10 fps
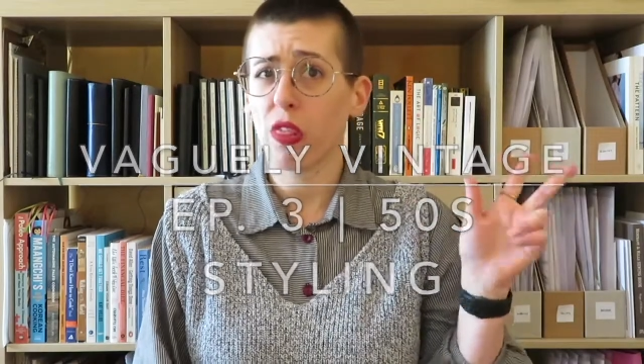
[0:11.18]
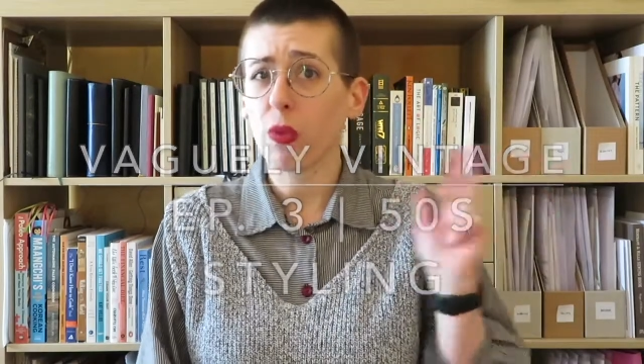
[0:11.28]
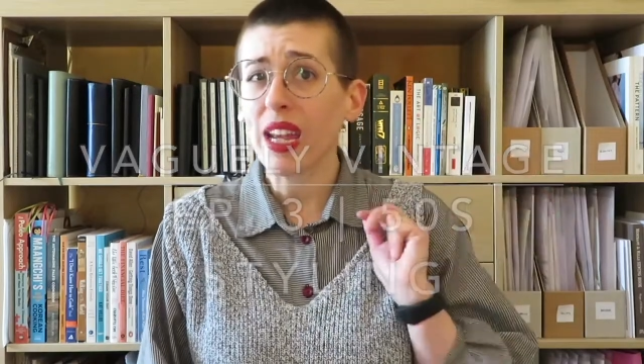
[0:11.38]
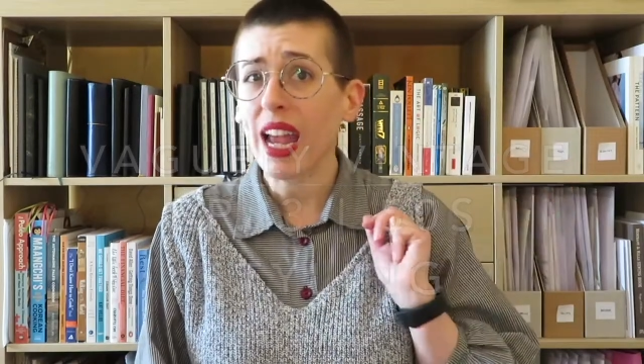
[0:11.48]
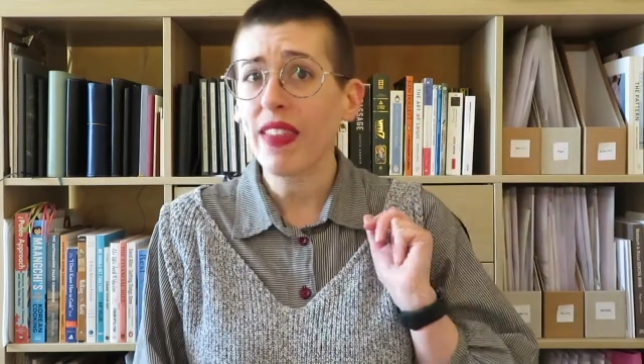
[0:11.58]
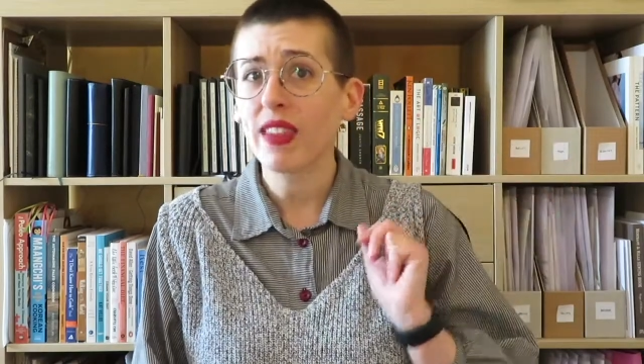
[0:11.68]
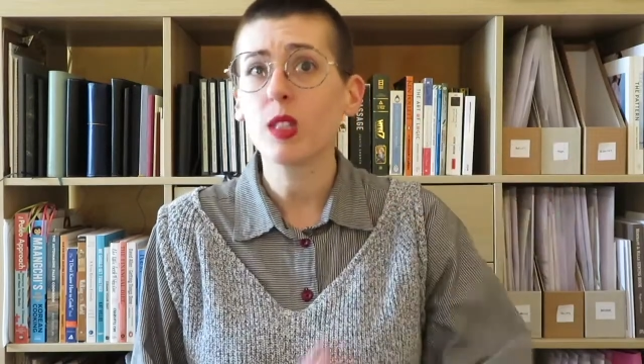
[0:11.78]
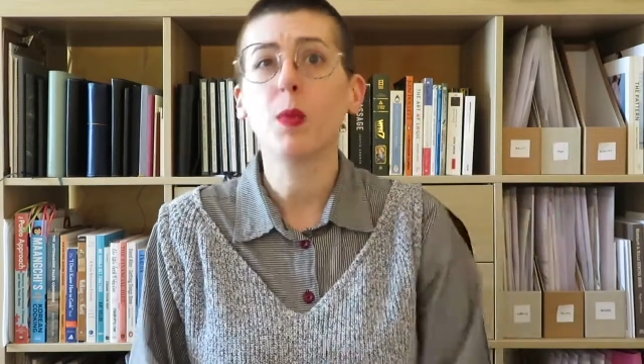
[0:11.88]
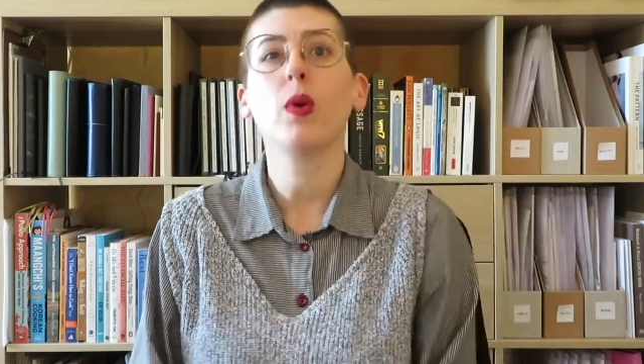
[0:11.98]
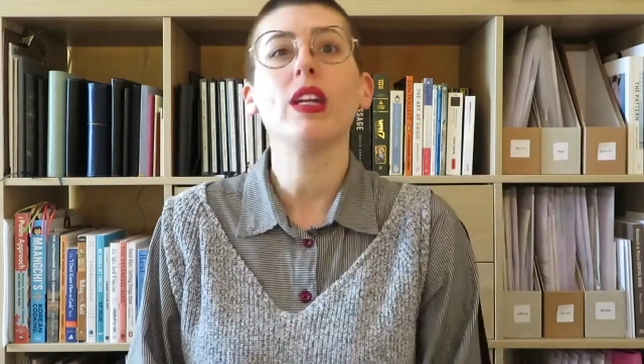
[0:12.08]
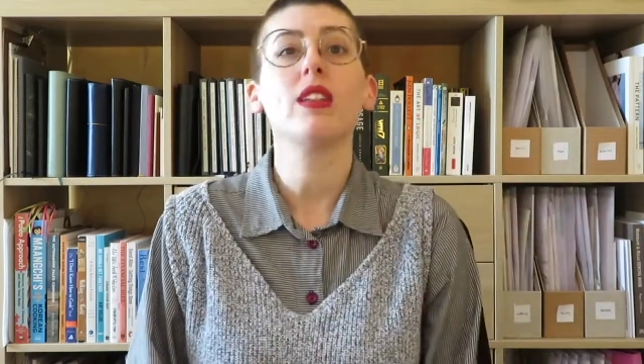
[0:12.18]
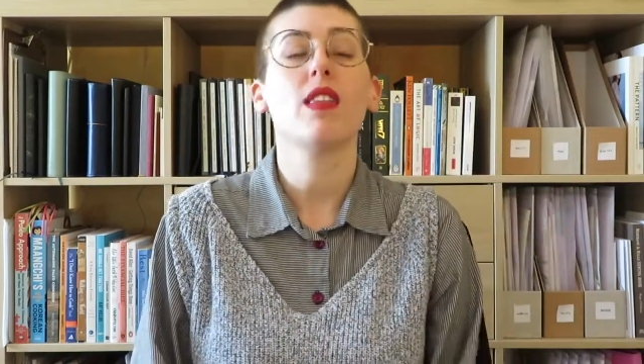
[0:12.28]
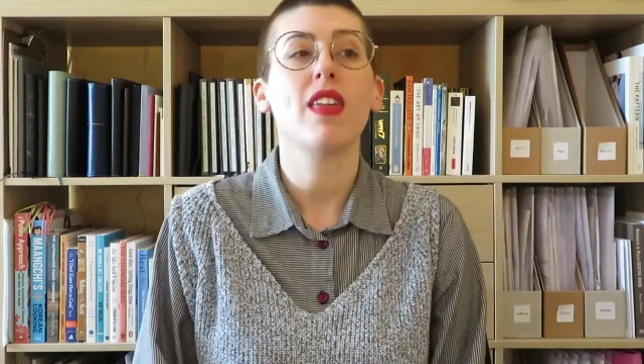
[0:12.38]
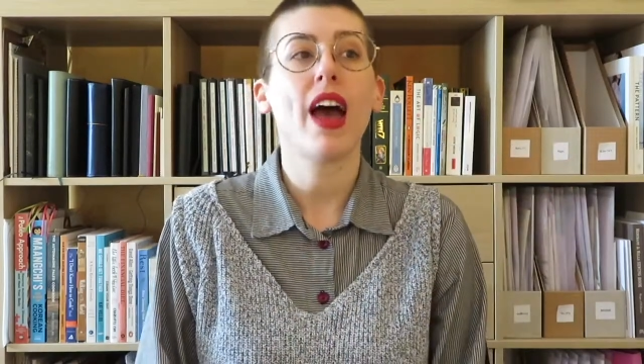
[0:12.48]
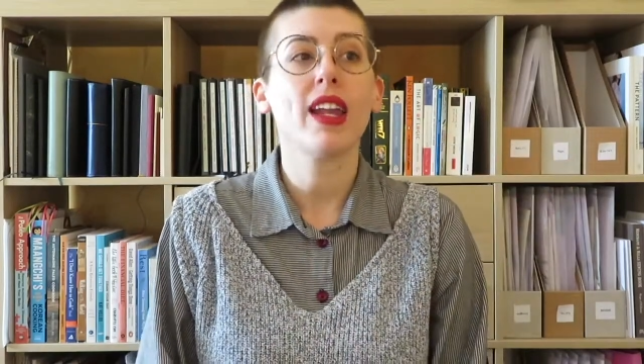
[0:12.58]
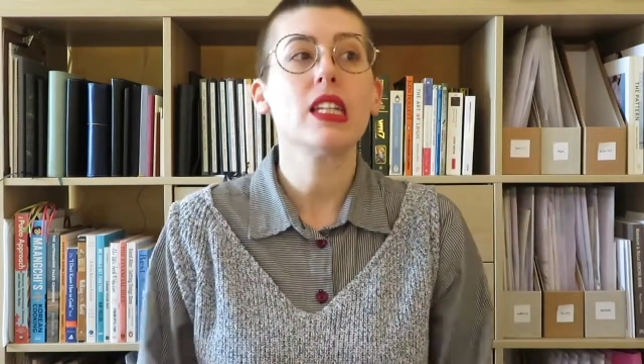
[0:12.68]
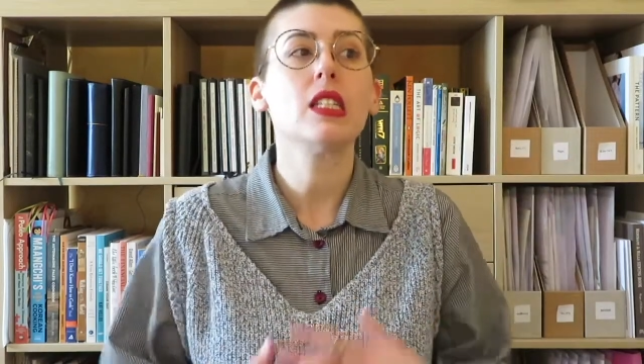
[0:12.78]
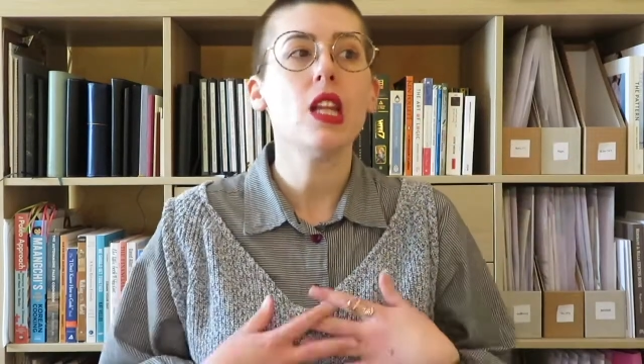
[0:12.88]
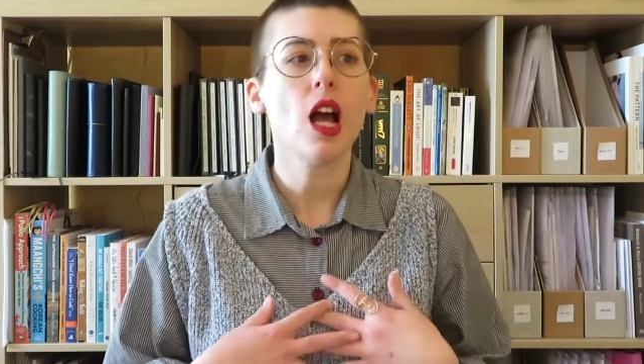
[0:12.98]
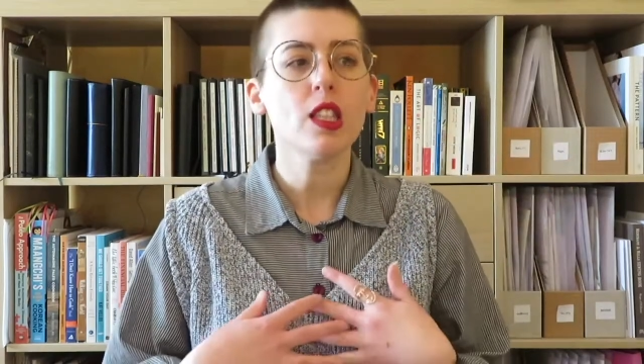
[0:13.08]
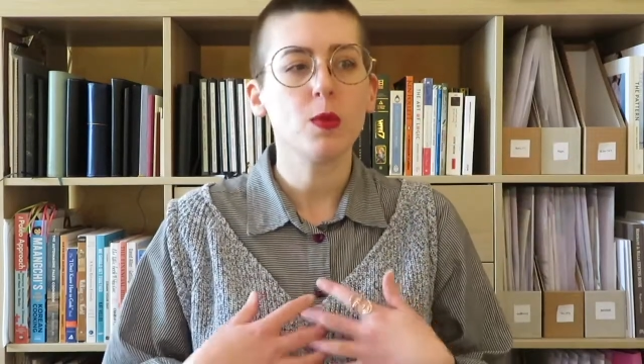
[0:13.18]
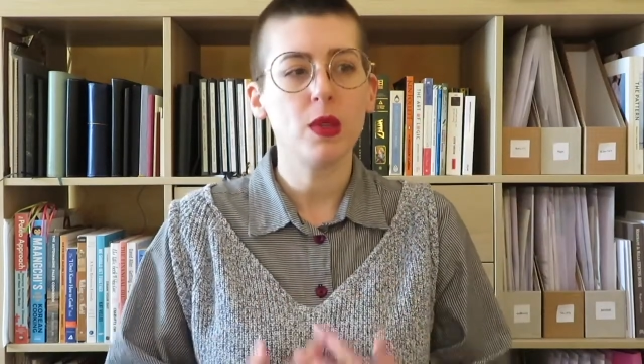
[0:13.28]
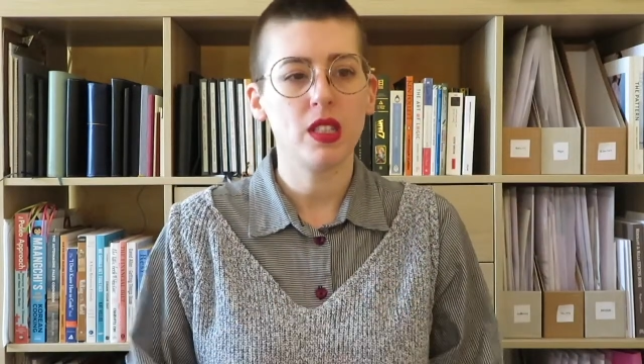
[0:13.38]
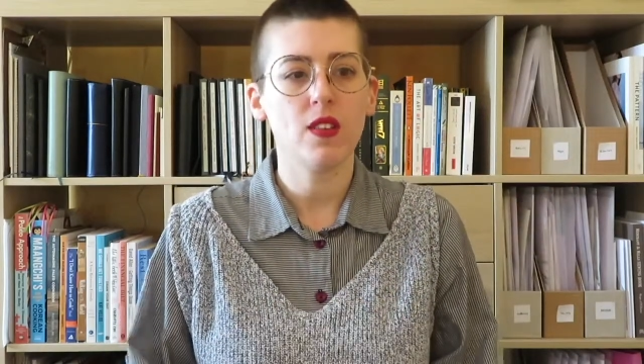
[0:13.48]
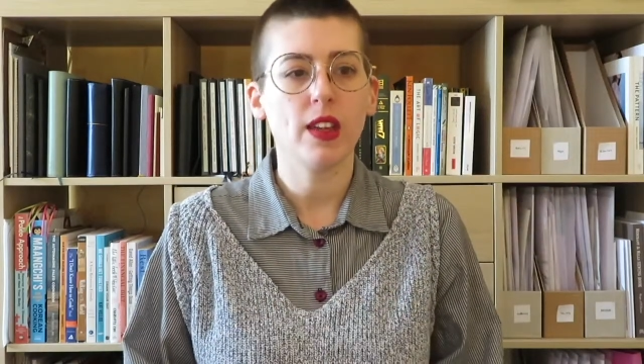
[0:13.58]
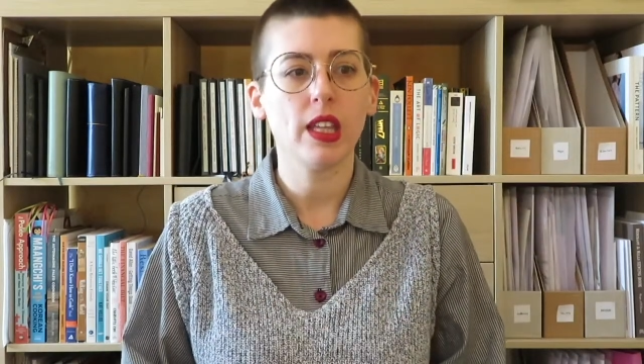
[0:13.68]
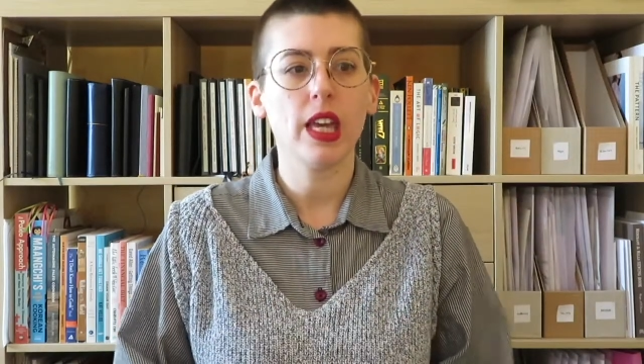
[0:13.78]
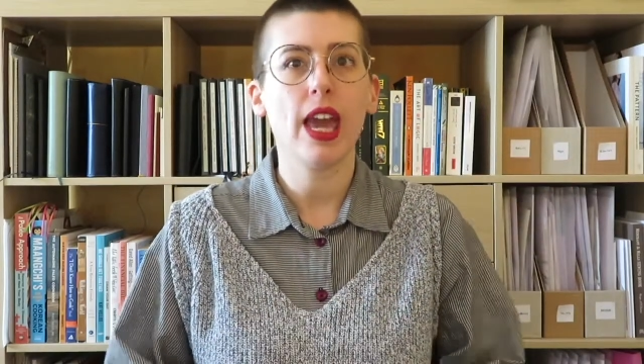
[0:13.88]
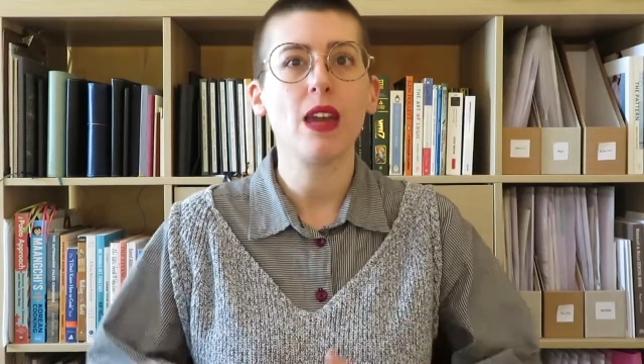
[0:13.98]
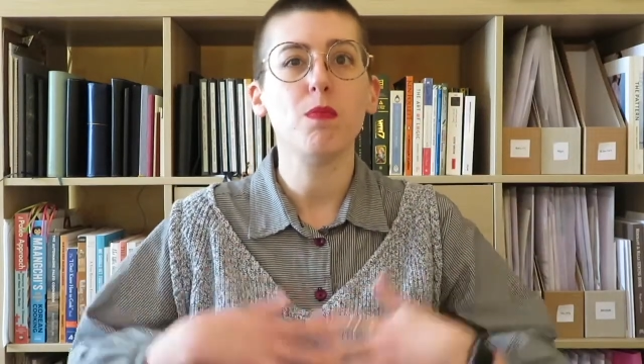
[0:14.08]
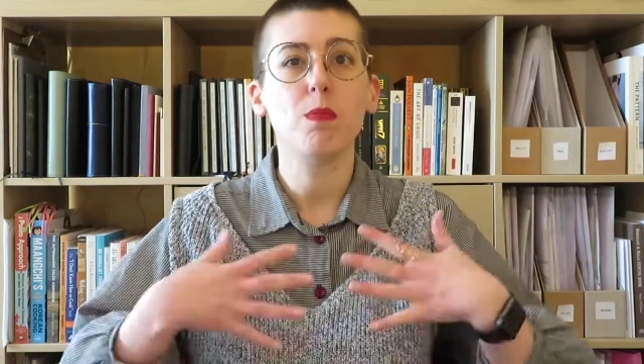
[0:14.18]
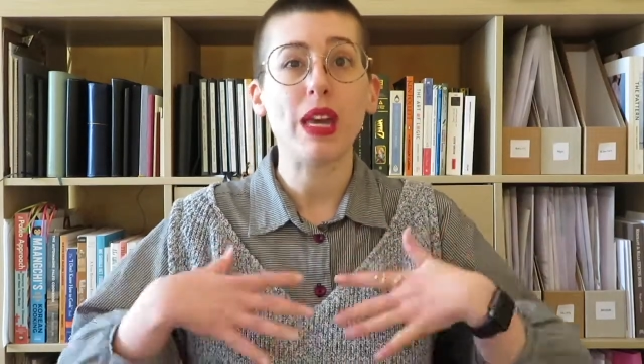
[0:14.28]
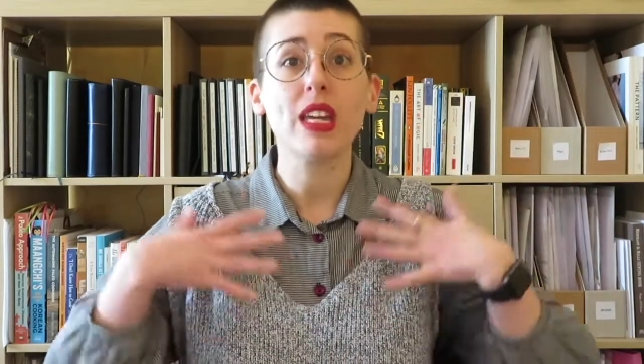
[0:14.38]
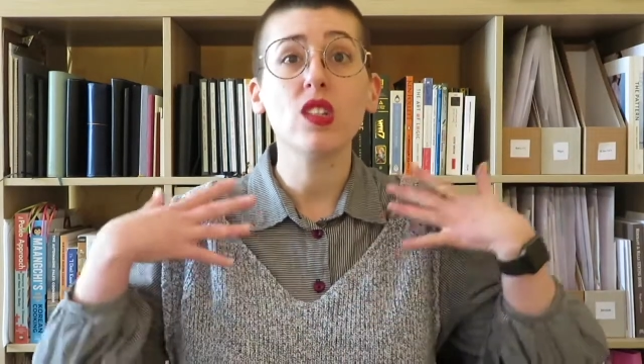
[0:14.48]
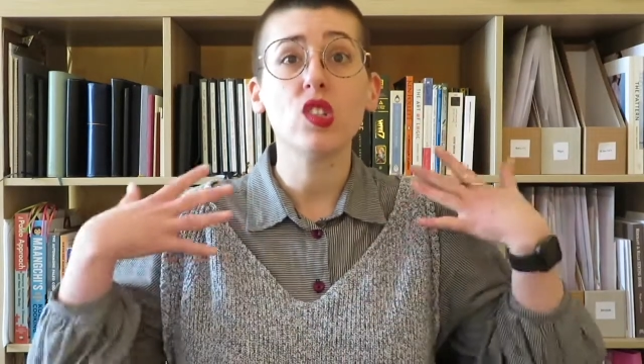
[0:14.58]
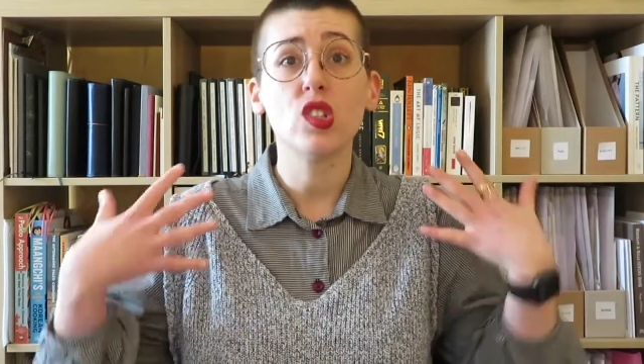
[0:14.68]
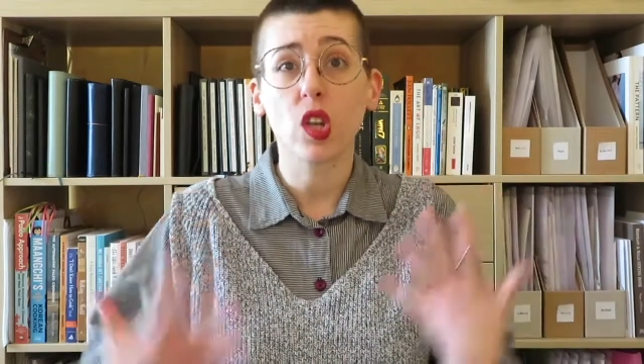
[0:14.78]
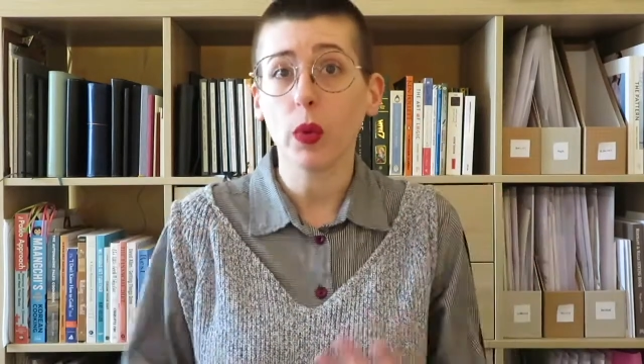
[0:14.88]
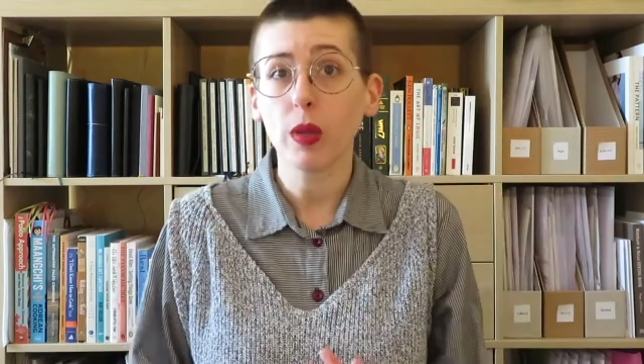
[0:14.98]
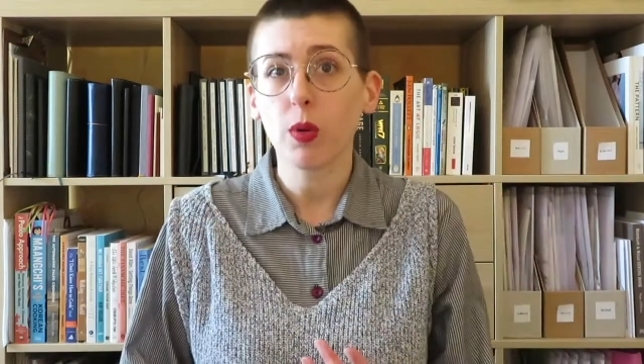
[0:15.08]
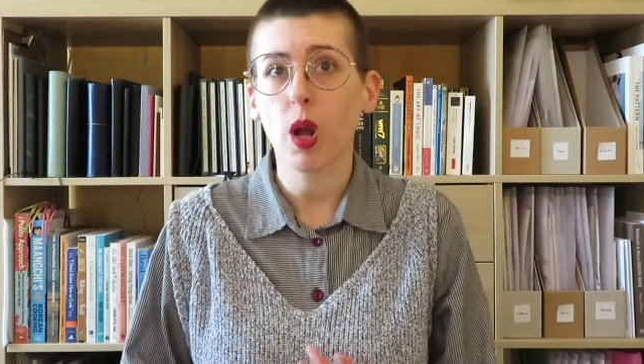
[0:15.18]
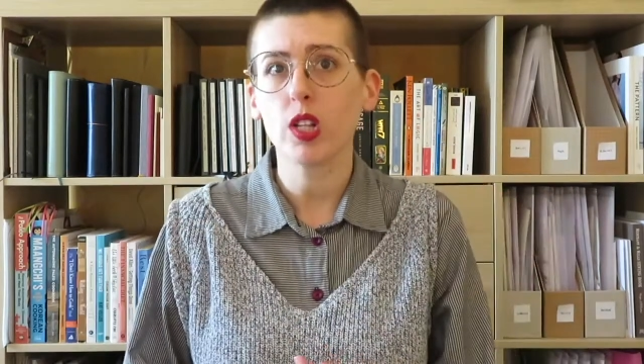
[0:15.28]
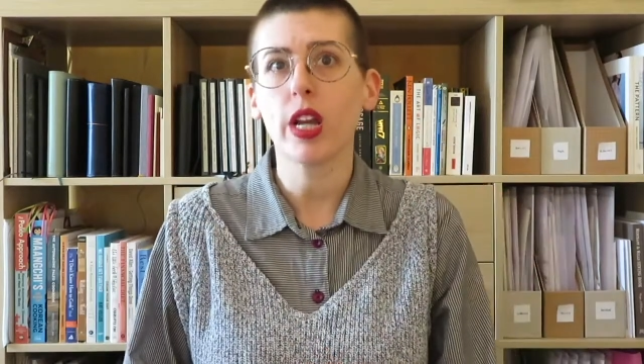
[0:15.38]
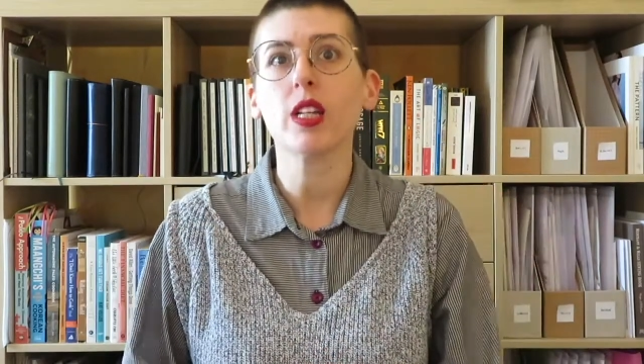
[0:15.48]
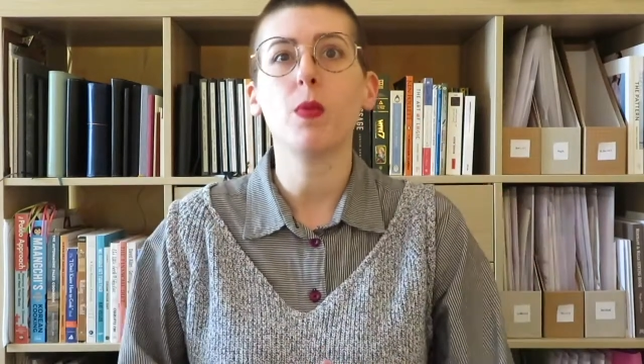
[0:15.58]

3 at this point, that is not specifically a big sewing project,